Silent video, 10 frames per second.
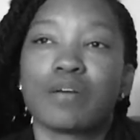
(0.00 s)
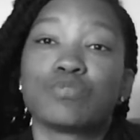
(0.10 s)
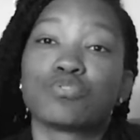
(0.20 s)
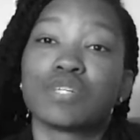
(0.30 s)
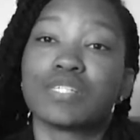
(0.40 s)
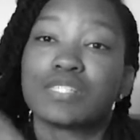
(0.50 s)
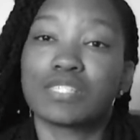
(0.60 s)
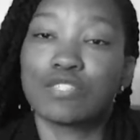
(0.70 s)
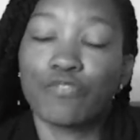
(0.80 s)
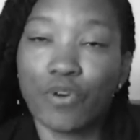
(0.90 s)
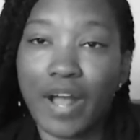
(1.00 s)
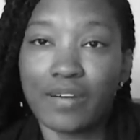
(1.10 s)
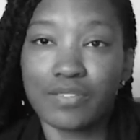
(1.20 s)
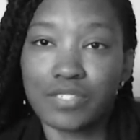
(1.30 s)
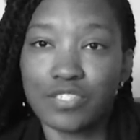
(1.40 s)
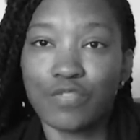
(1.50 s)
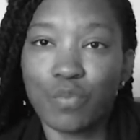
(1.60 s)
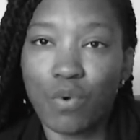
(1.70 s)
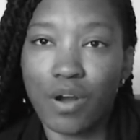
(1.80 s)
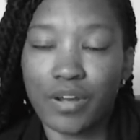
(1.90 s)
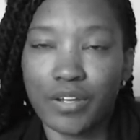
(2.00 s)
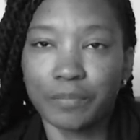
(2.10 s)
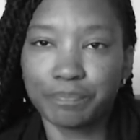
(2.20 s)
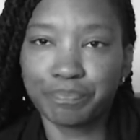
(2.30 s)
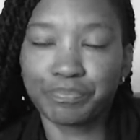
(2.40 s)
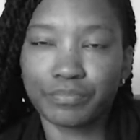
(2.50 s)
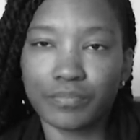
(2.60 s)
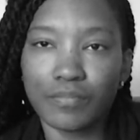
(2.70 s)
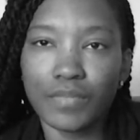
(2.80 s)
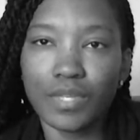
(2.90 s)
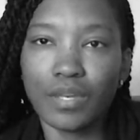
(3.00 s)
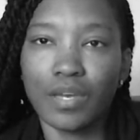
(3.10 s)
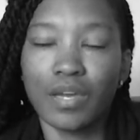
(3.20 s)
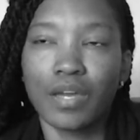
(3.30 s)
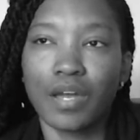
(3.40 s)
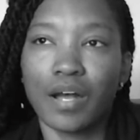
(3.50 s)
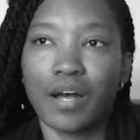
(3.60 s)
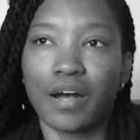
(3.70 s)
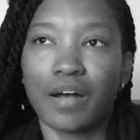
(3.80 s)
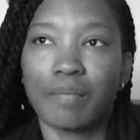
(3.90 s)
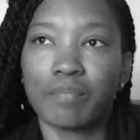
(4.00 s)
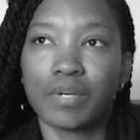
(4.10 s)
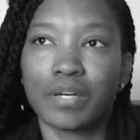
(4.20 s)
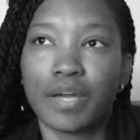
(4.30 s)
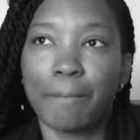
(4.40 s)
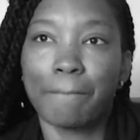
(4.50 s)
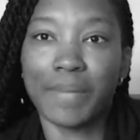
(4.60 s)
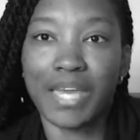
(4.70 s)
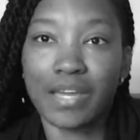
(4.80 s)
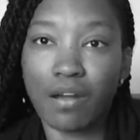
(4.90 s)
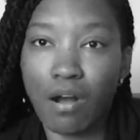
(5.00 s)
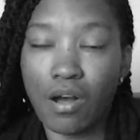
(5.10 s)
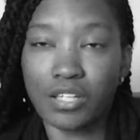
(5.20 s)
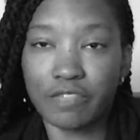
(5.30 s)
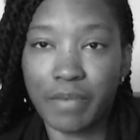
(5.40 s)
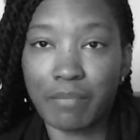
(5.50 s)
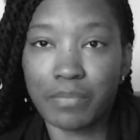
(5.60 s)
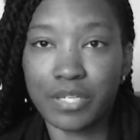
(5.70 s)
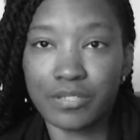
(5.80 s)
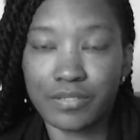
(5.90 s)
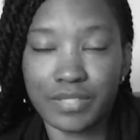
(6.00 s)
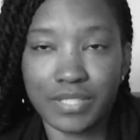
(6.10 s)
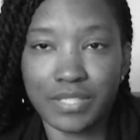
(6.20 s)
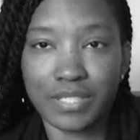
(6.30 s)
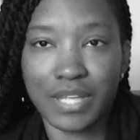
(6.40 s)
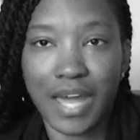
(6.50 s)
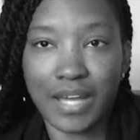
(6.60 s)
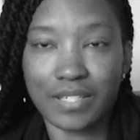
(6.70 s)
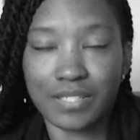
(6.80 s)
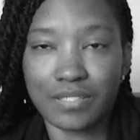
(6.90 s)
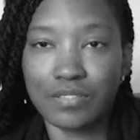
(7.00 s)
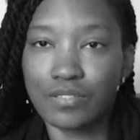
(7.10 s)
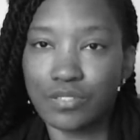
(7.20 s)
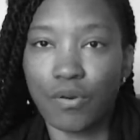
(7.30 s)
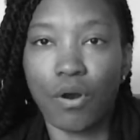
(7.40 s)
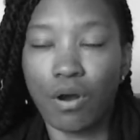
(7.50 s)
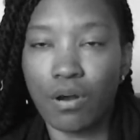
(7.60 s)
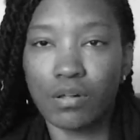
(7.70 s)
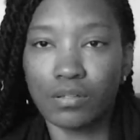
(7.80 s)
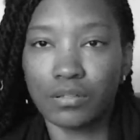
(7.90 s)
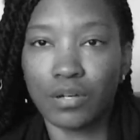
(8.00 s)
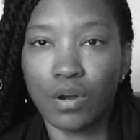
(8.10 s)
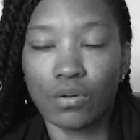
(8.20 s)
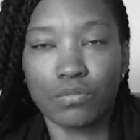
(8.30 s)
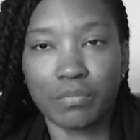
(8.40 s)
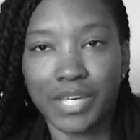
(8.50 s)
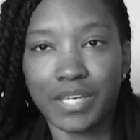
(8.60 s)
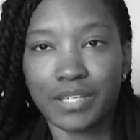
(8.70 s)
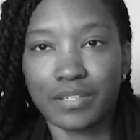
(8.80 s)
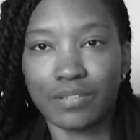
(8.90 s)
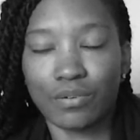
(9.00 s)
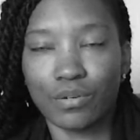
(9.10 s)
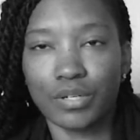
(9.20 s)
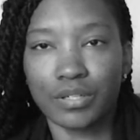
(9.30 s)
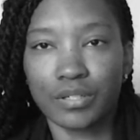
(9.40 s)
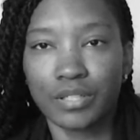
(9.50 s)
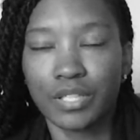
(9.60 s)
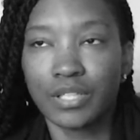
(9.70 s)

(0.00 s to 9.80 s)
drink 64 ounces of water, um, make all of my meals and snacks, so all homemade or